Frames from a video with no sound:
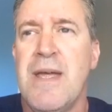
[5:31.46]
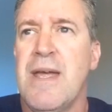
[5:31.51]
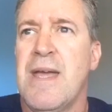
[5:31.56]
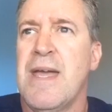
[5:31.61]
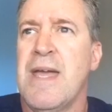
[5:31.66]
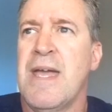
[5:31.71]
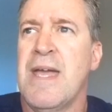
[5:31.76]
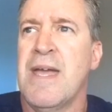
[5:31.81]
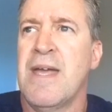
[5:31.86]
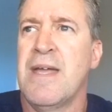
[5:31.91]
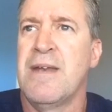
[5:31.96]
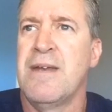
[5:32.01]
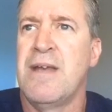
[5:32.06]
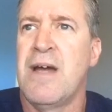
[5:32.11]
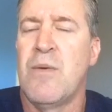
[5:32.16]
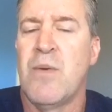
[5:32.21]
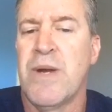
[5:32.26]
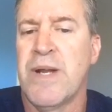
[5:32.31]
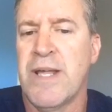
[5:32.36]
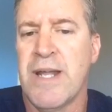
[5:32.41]
and
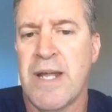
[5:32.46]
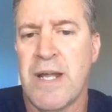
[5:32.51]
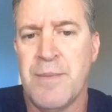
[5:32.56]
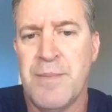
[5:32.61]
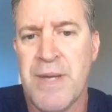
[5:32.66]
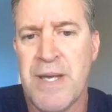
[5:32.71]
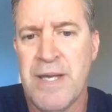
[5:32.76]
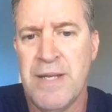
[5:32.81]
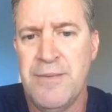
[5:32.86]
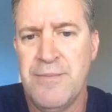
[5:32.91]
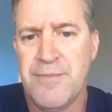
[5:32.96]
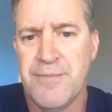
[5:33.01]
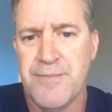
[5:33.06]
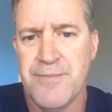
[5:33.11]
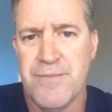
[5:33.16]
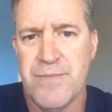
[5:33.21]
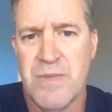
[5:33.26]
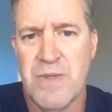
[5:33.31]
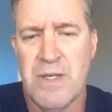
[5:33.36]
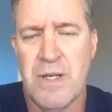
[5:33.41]
not want to get out of bed.
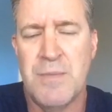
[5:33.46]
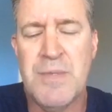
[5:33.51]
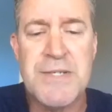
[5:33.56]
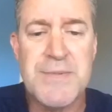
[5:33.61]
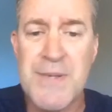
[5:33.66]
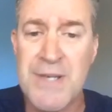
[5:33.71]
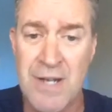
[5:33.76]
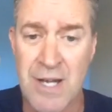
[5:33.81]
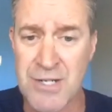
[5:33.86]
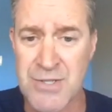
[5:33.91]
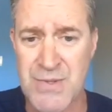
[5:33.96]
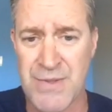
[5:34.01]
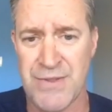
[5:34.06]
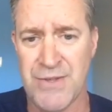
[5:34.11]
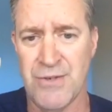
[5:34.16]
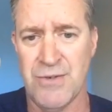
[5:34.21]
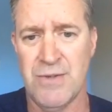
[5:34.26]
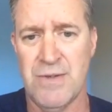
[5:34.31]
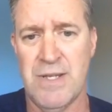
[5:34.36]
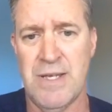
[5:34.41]
I'm just being honest with
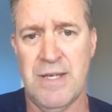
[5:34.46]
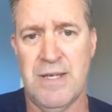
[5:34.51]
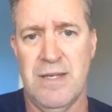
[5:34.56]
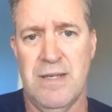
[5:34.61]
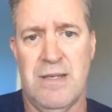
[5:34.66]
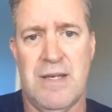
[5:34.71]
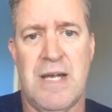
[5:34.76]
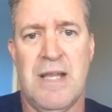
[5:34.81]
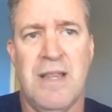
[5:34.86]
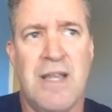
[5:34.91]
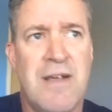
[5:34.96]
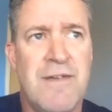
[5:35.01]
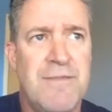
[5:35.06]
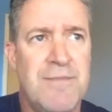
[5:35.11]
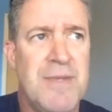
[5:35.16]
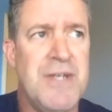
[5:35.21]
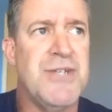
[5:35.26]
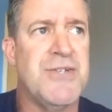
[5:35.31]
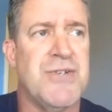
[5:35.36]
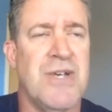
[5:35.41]
you. Like, I love
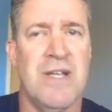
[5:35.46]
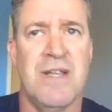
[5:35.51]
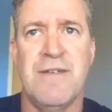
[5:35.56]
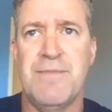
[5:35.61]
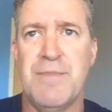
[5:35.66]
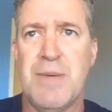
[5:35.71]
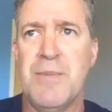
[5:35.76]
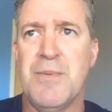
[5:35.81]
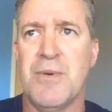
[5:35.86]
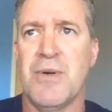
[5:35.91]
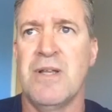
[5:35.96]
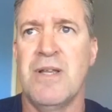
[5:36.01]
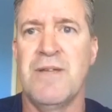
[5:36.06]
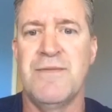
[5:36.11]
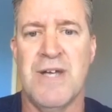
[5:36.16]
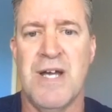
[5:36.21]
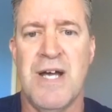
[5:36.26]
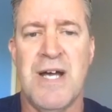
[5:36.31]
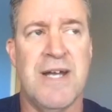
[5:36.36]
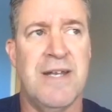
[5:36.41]
ministry, I love people, I love
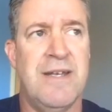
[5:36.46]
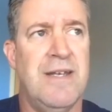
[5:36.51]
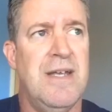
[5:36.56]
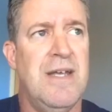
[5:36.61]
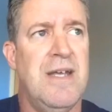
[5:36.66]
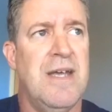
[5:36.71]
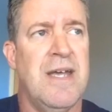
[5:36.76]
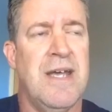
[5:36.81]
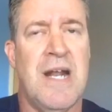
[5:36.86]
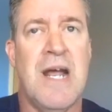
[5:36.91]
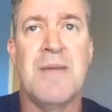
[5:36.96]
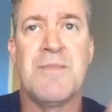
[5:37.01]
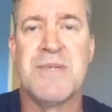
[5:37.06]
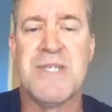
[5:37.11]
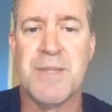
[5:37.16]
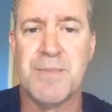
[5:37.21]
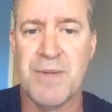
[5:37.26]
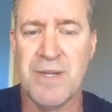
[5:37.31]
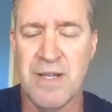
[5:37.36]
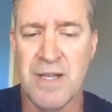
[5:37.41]
God, and I'm
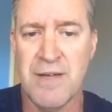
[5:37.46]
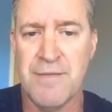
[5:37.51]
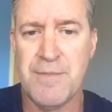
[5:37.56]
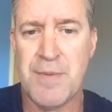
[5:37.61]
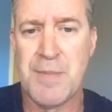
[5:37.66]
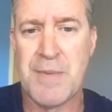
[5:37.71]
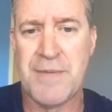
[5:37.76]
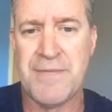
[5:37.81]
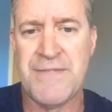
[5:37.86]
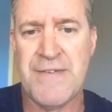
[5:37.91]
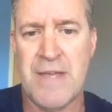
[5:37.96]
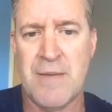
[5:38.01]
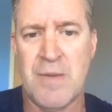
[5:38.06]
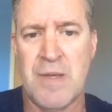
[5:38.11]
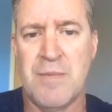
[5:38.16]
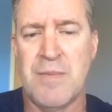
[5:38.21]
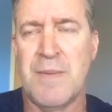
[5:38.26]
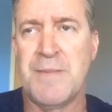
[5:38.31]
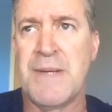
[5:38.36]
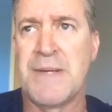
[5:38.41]
deeply loved by my
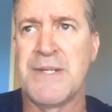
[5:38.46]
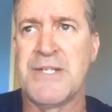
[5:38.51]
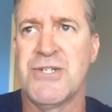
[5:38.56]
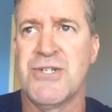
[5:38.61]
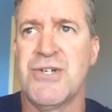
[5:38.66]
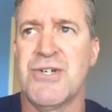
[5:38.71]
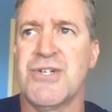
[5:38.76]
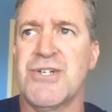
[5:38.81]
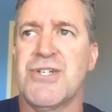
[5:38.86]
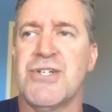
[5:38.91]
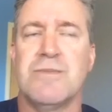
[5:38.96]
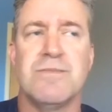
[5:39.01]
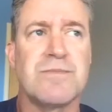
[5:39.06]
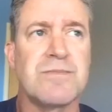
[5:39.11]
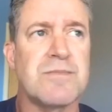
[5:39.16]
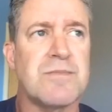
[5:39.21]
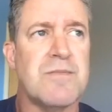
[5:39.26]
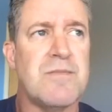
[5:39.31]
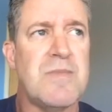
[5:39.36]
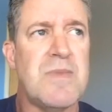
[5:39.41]
family and by my church.
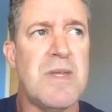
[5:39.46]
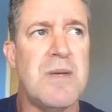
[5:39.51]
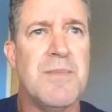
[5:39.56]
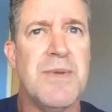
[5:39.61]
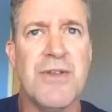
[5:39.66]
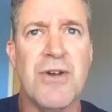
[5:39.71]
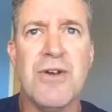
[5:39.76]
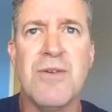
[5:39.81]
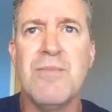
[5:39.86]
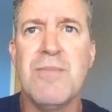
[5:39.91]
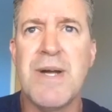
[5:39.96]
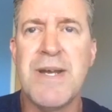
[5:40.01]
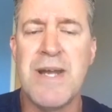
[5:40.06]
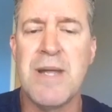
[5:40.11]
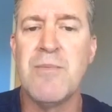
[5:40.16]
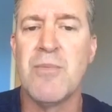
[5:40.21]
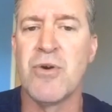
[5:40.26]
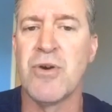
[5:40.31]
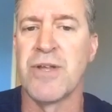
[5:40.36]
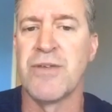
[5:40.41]
But there are
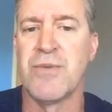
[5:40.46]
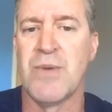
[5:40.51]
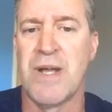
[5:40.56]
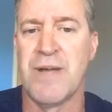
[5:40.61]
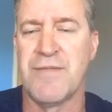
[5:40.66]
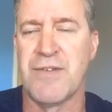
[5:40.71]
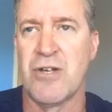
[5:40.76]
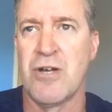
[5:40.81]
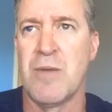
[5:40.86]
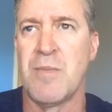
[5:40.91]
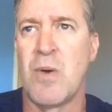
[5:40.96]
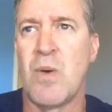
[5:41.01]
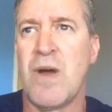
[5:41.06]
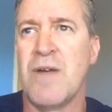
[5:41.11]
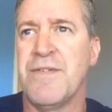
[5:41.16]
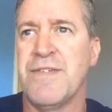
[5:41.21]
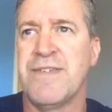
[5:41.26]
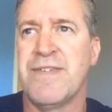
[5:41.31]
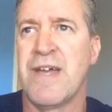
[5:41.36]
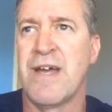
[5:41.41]
Monday mornings when I have to call my
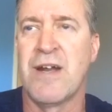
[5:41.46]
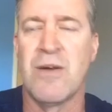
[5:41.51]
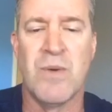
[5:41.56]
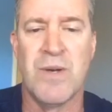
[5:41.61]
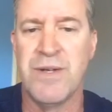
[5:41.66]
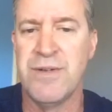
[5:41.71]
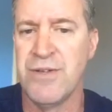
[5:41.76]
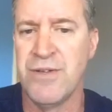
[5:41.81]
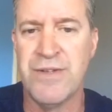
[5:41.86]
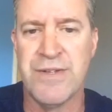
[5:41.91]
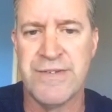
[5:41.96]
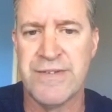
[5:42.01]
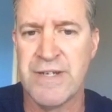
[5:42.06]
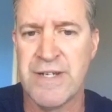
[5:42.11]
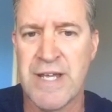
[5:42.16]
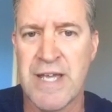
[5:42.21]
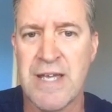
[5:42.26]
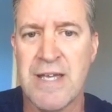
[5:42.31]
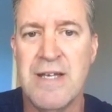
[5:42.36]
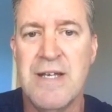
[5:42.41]
wife and say, I don't want to do this
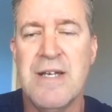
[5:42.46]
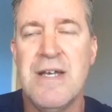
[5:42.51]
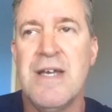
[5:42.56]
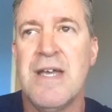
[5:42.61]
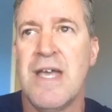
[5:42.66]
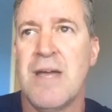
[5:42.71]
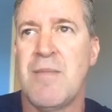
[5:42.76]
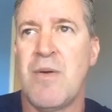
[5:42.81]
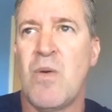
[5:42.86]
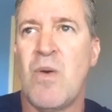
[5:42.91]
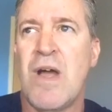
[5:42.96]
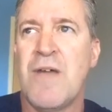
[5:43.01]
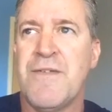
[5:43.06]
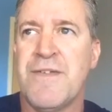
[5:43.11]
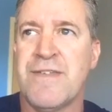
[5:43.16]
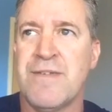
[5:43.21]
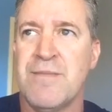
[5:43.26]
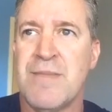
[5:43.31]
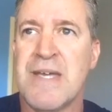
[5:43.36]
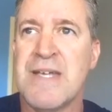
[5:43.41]
today. And my wife
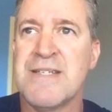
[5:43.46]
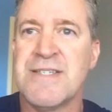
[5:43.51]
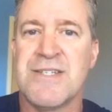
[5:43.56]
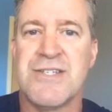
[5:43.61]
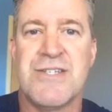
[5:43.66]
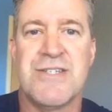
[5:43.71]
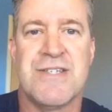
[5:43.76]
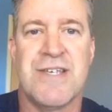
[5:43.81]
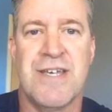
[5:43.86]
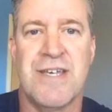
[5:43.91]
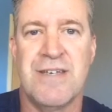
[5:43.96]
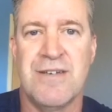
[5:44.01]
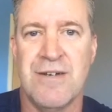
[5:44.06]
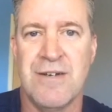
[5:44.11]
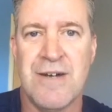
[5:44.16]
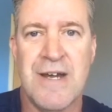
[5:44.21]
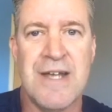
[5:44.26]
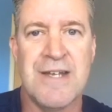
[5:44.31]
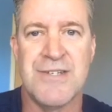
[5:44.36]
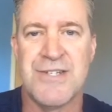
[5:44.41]
is amazing. She's like,
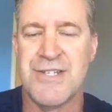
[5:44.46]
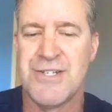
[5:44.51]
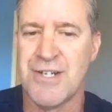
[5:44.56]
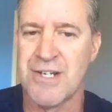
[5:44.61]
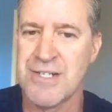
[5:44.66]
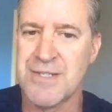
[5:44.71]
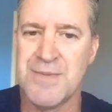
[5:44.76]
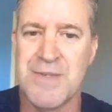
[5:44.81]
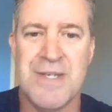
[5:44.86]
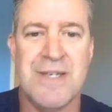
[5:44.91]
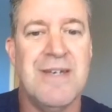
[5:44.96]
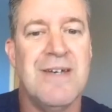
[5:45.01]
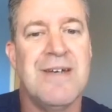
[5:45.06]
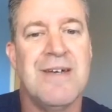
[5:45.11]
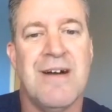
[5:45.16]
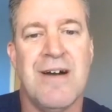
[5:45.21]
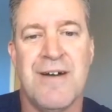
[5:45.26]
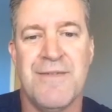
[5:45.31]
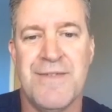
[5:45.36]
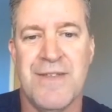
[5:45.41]
all right, she talks me
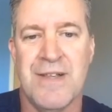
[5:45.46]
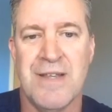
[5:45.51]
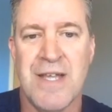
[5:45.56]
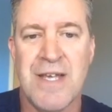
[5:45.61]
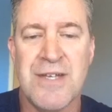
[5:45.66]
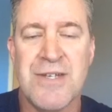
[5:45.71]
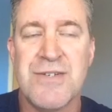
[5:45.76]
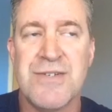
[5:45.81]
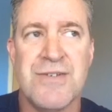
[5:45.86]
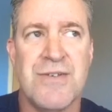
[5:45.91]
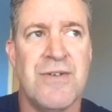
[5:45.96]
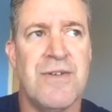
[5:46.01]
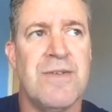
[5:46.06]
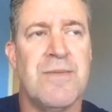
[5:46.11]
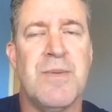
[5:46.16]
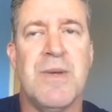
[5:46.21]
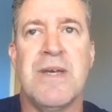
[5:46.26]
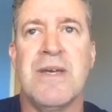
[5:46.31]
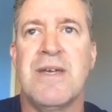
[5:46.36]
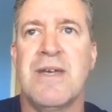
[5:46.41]
off the ledge, so to
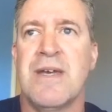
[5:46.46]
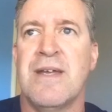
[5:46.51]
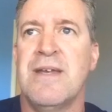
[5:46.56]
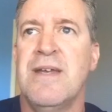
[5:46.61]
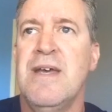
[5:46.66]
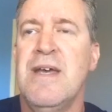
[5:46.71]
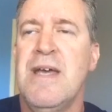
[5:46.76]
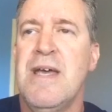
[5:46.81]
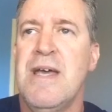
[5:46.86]
speak. And